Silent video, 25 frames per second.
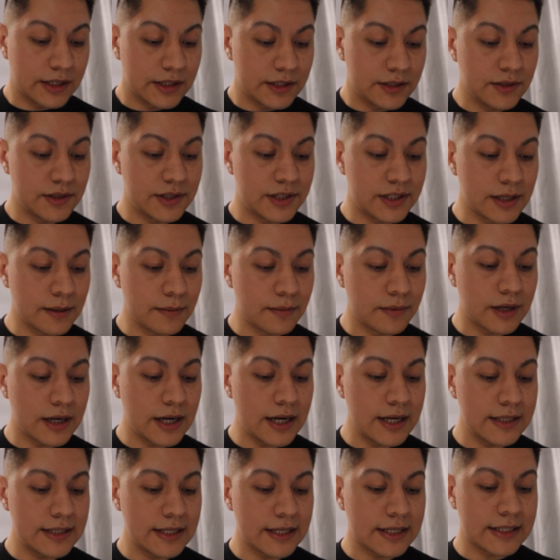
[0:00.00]
to
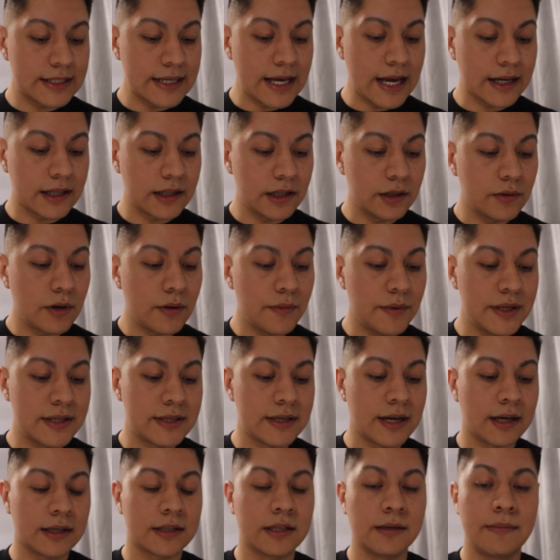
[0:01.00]
summarize exactly what we
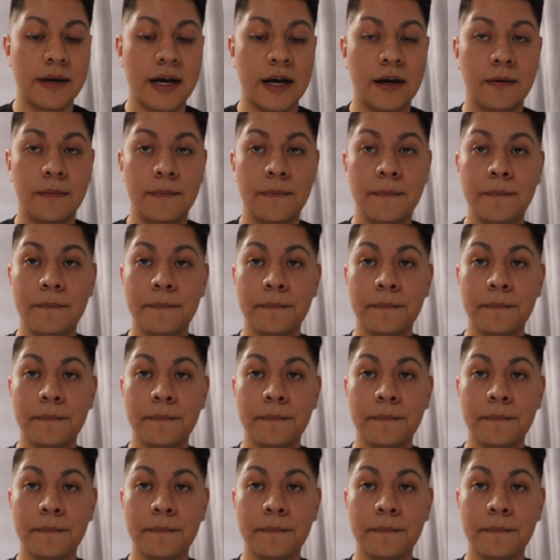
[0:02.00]
talked about,